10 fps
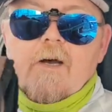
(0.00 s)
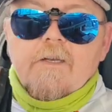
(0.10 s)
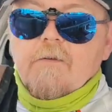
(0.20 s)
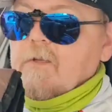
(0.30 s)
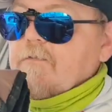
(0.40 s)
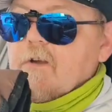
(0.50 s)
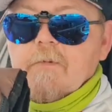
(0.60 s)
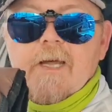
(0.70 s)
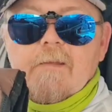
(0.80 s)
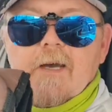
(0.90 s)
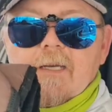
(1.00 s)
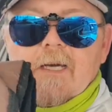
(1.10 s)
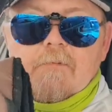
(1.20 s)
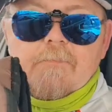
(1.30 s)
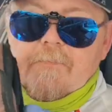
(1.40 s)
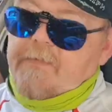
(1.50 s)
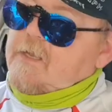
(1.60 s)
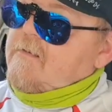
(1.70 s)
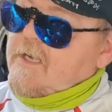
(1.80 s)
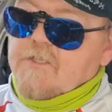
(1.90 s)
don't leave home without that now,
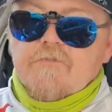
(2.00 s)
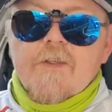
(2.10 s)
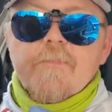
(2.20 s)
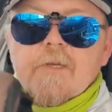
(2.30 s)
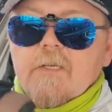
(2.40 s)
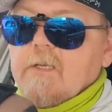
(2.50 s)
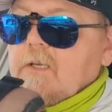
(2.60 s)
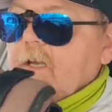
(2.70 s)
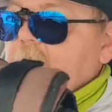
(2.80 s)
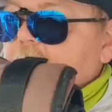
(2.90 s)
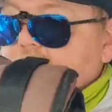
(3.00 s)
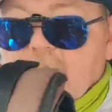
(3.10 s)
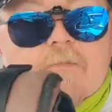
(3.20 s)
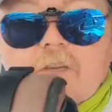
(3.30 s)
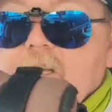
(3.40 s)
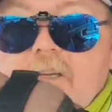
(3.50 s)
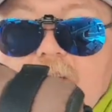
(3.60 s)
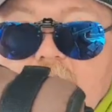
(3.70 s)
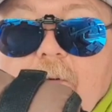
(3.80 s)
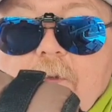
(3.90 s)
the UX Extreme. Same as say,
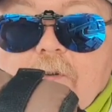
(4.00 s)
it's got my